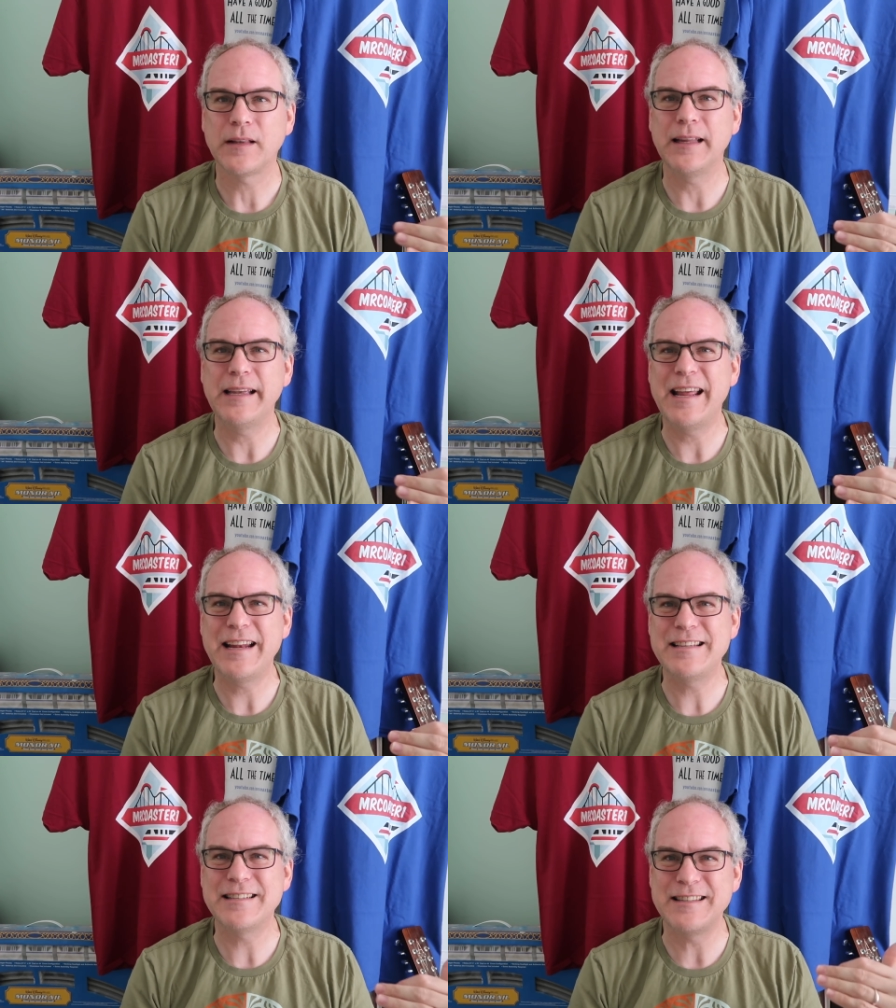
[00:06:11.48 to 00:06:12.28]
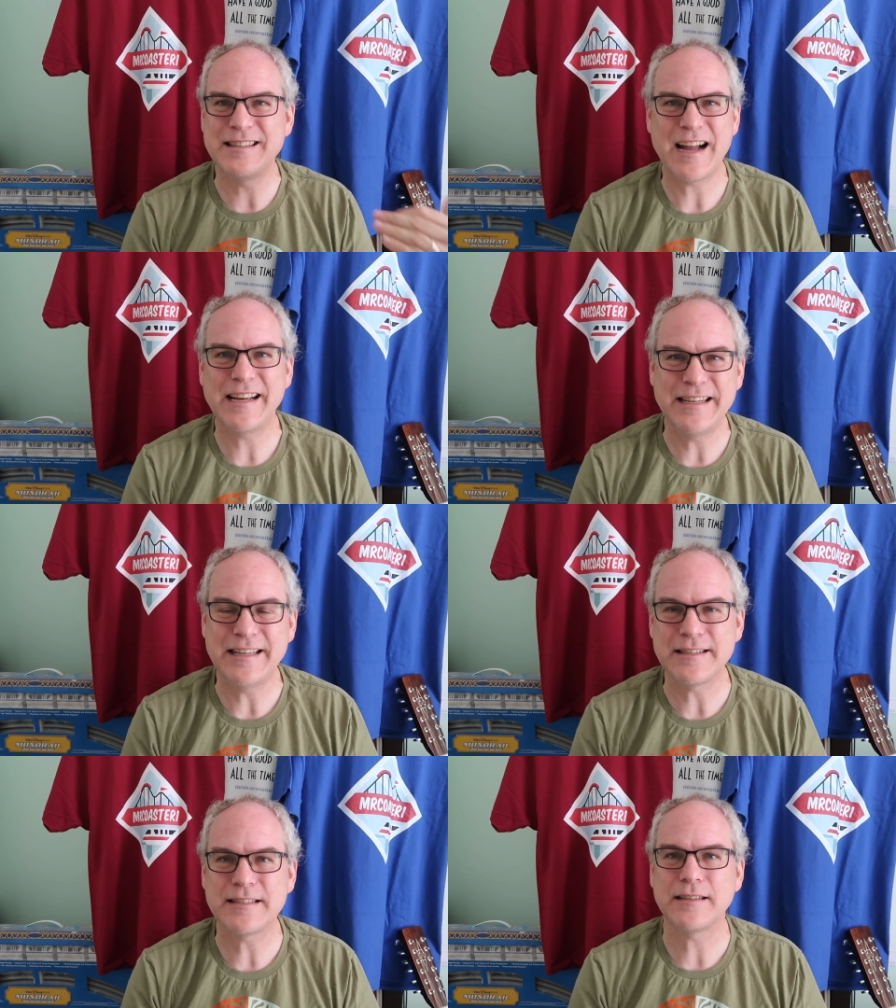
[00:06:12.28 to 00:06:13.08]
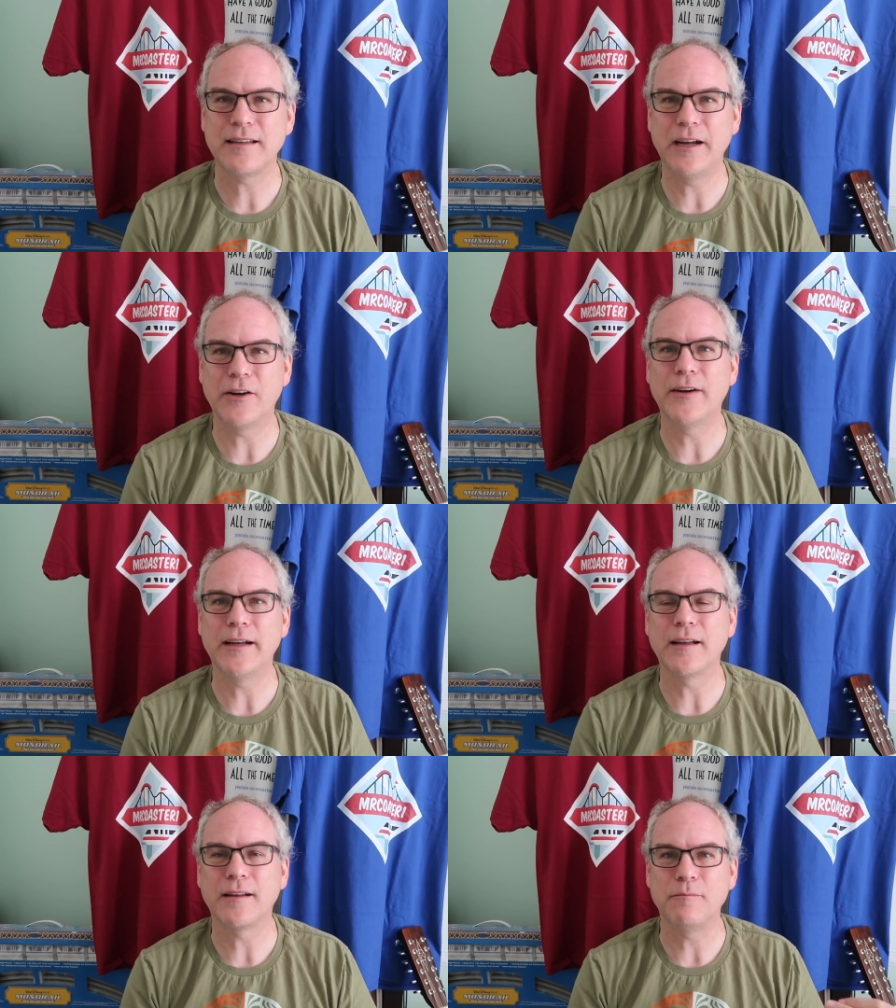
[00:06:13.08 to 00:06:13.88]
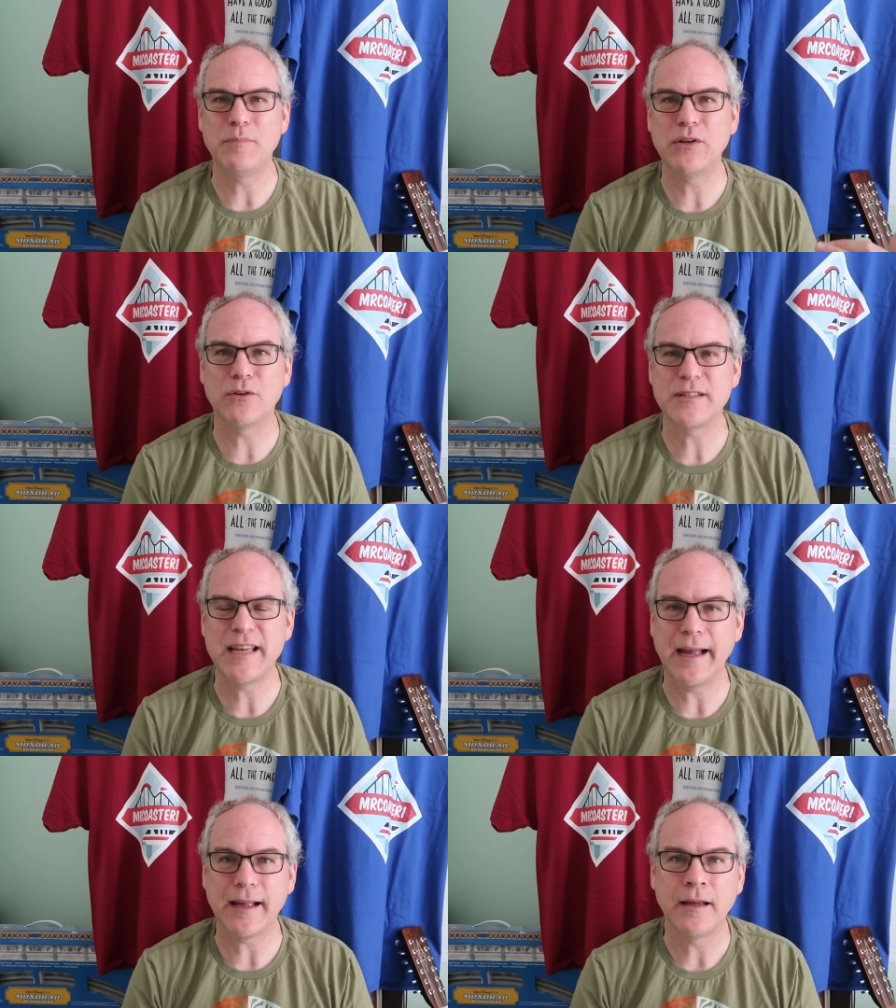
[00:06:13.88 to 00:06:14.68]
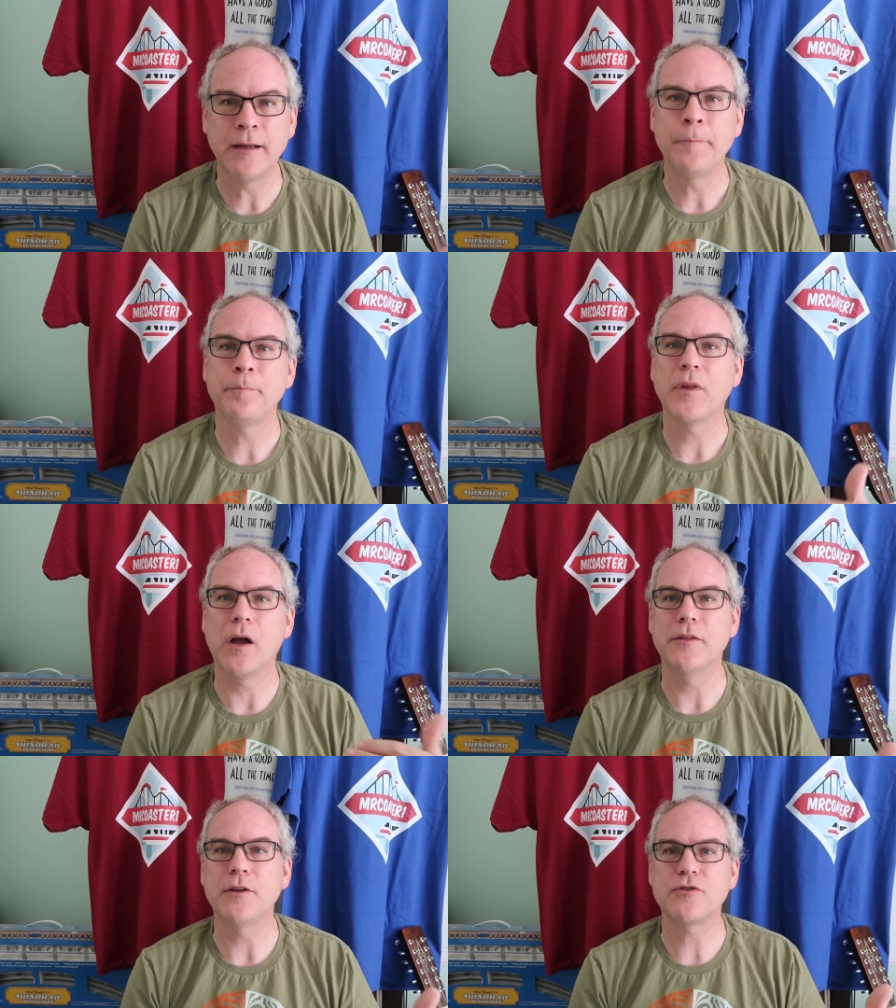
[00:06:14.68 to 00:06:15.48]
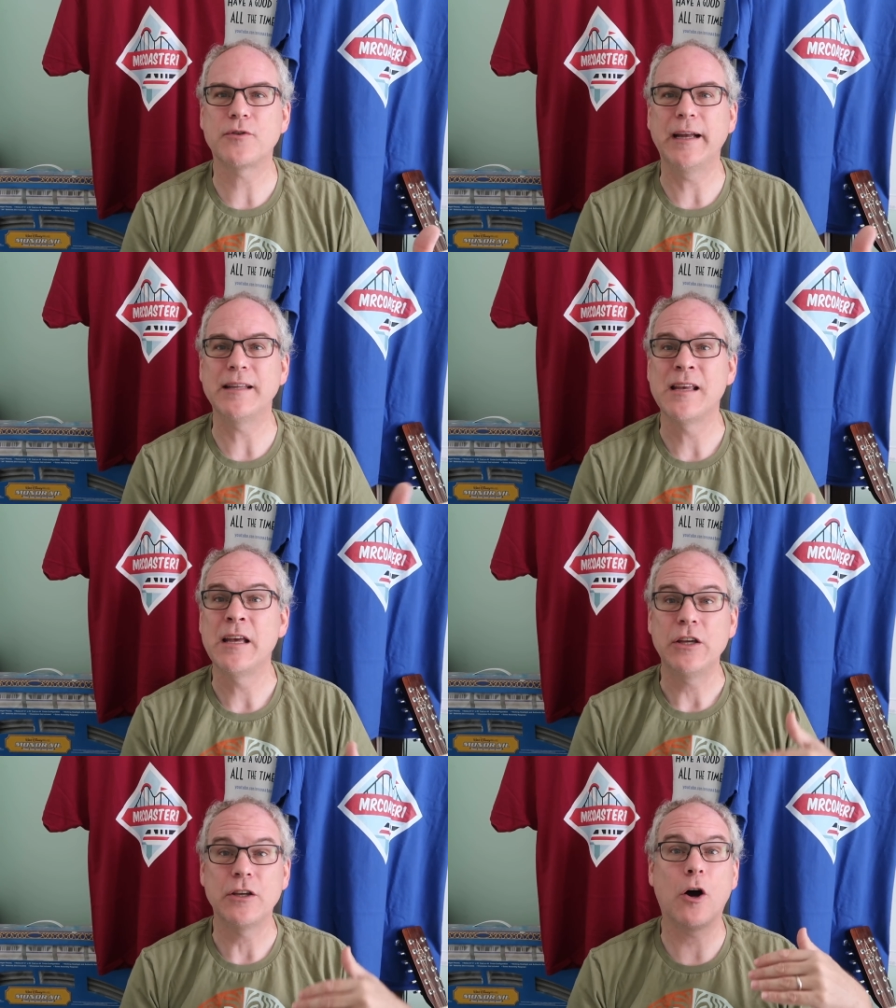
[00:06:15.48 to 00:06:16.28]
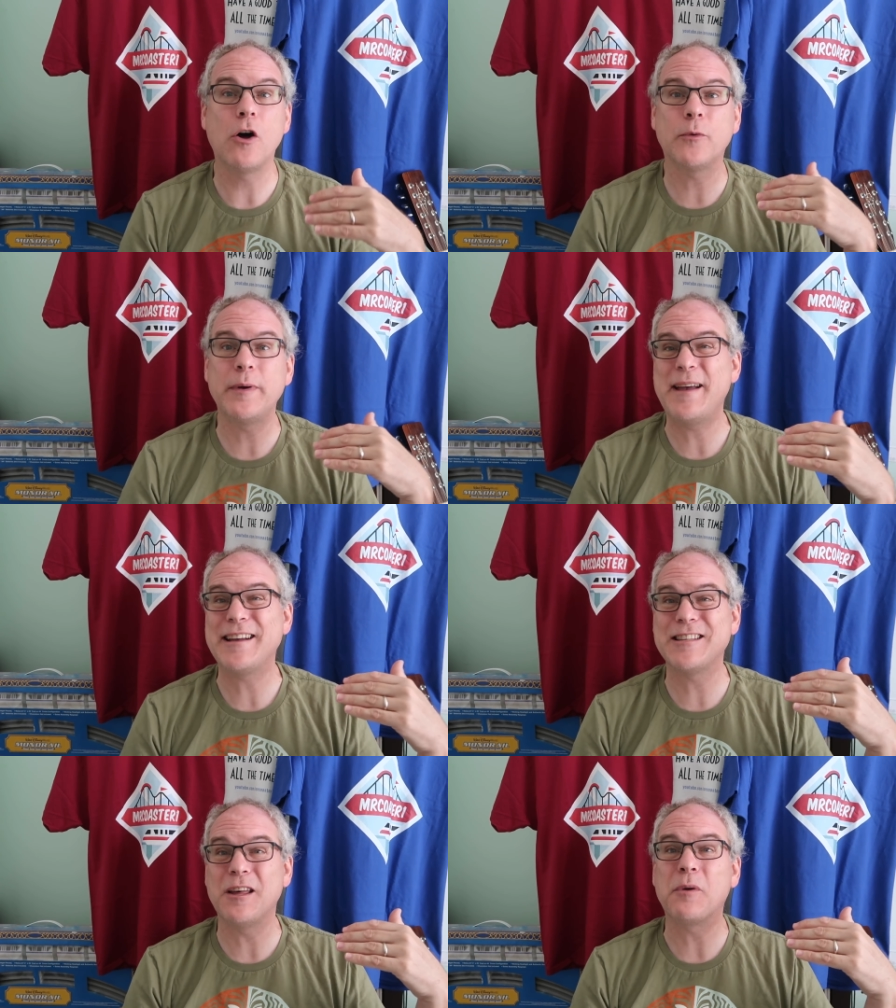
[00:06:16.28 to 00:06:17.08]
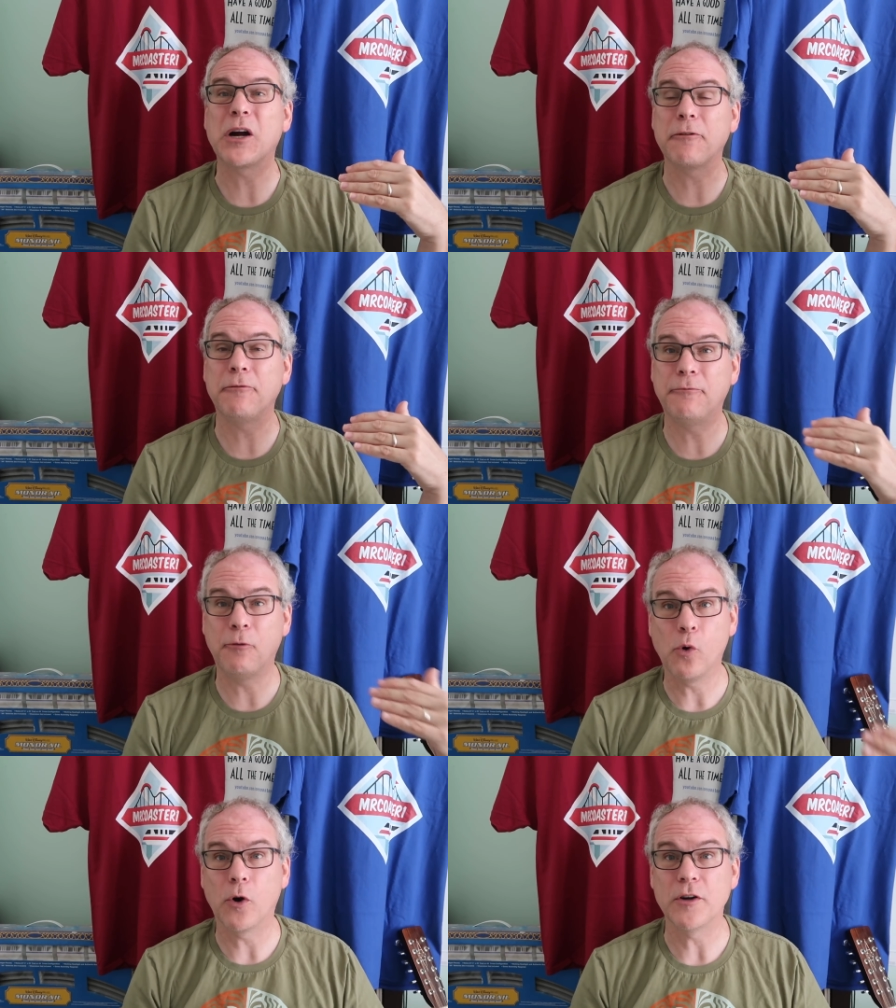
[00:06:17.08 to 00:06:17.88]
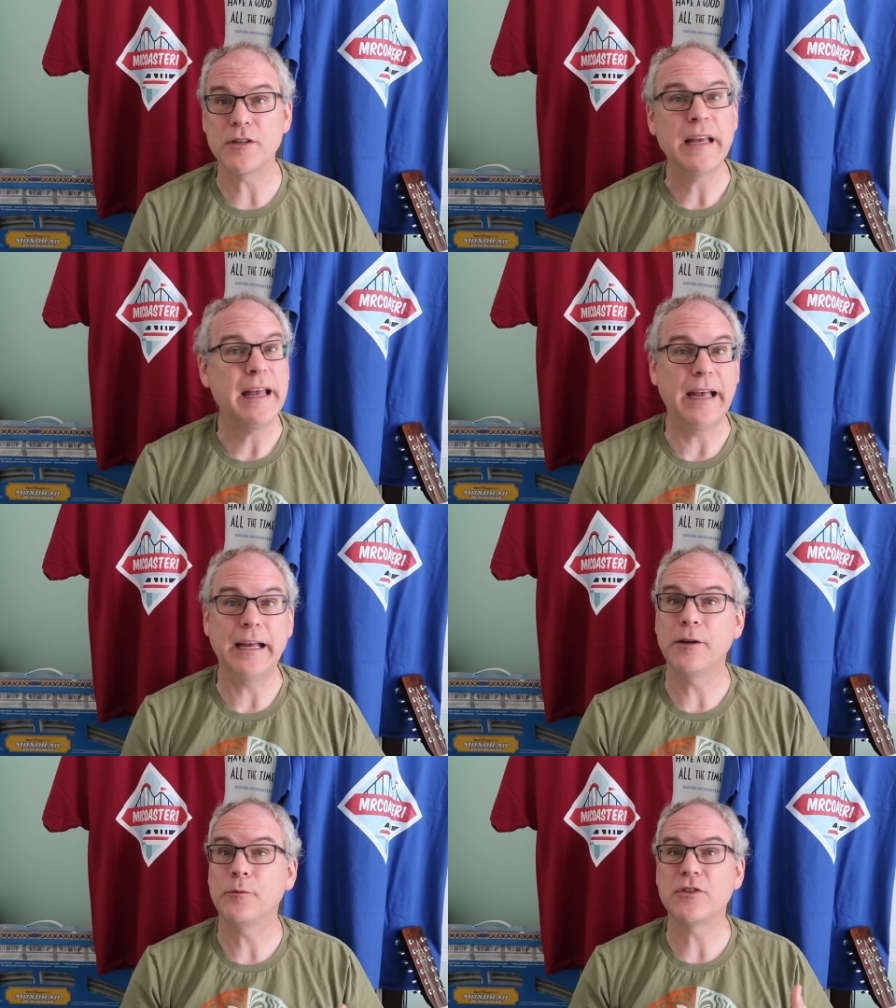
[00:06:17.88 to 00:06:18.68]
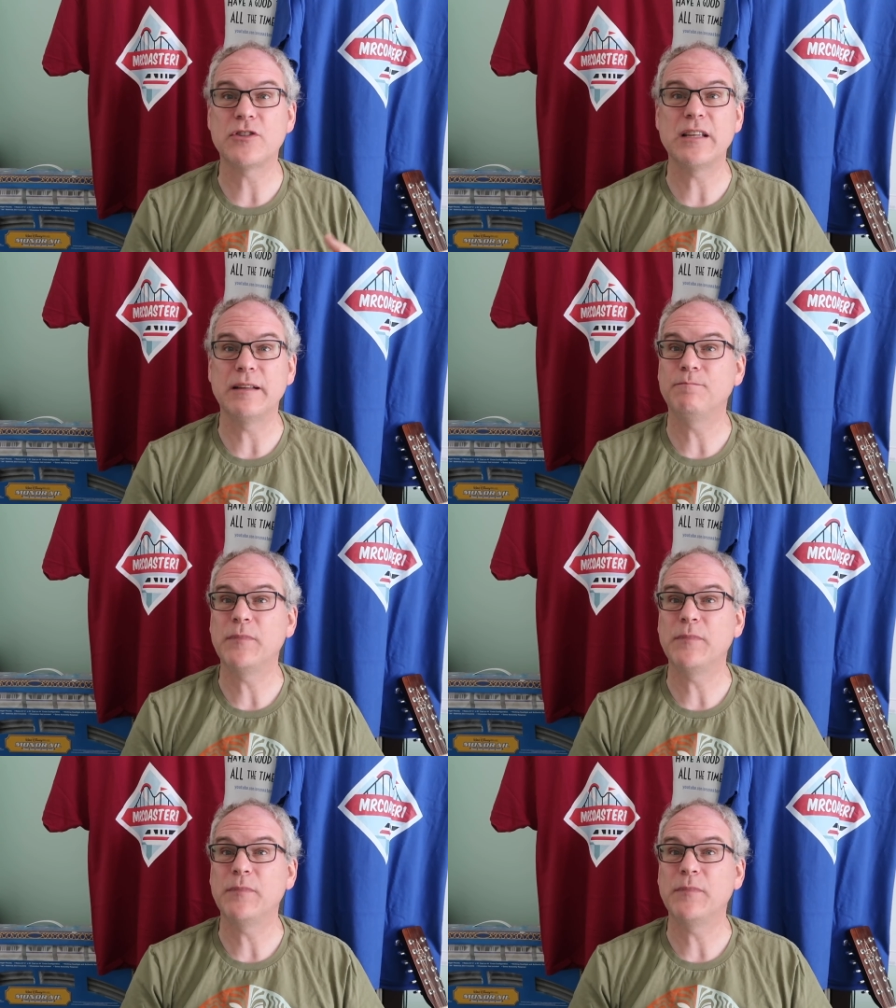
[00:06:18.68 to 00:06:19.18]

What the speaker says: late 80s and 90s era computer tech on those trains. You go all the way back to the Mark 4s, and it was